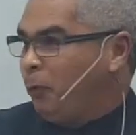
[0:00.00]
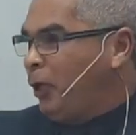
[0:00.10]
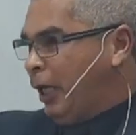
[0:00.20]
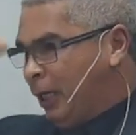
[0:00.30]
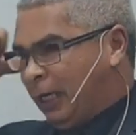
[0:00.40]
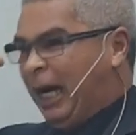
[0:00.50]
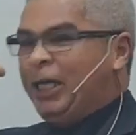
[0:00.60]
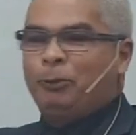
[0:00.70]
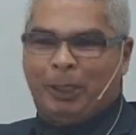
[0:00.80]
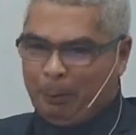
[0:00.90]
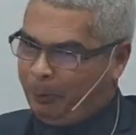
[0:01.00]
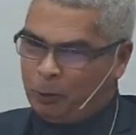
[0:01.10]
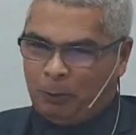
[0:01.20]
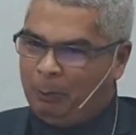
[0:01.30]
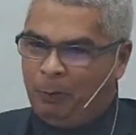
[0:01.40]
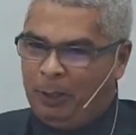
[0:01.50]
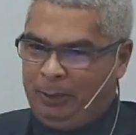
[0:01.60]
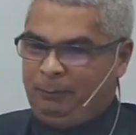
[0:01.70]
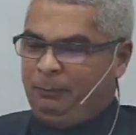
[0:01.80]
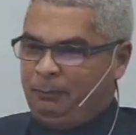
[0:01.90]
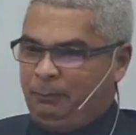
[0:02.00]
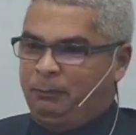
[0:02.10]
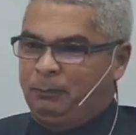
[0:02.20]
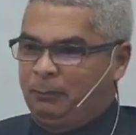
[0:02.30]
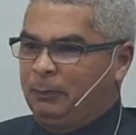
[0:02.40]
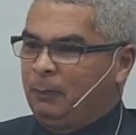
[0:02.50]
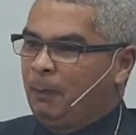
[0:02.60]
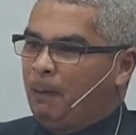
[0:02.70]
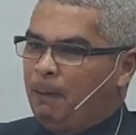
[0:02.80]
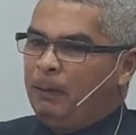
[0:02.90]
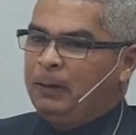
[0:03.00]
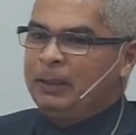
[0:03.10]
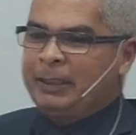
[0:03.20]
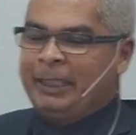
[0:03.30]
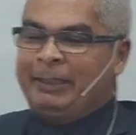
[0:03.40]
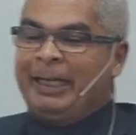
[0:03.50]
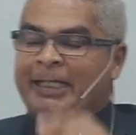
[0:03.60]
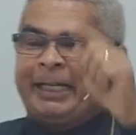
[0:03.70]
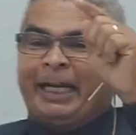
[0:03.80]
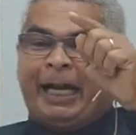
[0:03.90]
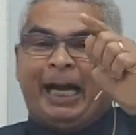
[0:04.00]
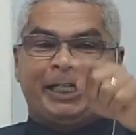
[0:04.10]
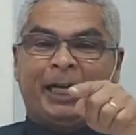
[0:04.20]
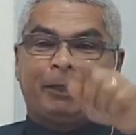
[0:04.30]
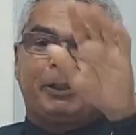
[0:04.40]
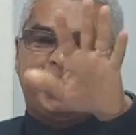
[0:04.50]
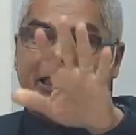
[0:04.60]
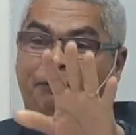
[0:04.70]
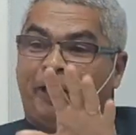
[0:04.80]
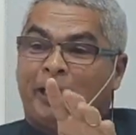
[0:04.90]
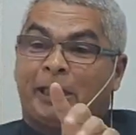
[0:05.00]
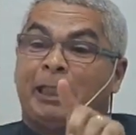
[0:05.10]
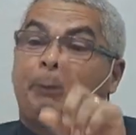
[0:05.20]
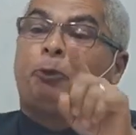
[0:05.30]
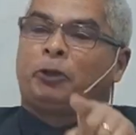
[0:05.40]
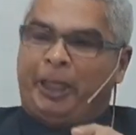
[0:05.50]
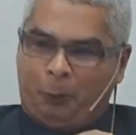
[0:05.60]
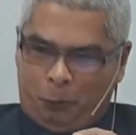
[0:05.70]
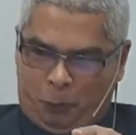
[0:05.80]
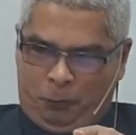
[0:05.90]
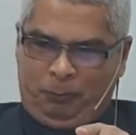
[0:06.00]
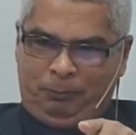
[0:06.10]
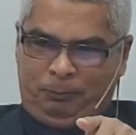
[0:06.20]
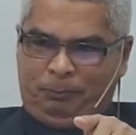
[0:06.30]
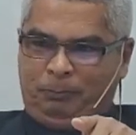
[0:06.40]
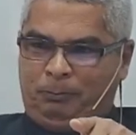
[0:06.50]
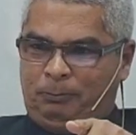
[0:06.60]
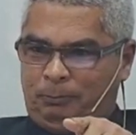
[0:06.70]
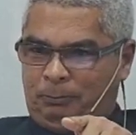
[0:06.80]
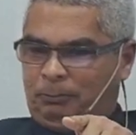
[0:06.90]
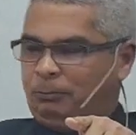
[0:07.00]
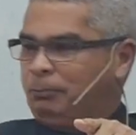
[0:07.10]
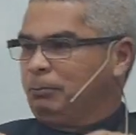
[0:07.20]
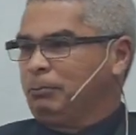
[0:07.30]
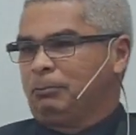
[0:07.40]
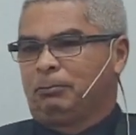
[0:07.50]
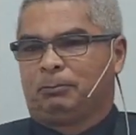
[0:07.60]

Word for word: even with even righteousness, with righteousness, because he was not a good person, they would be cursed seven times by God.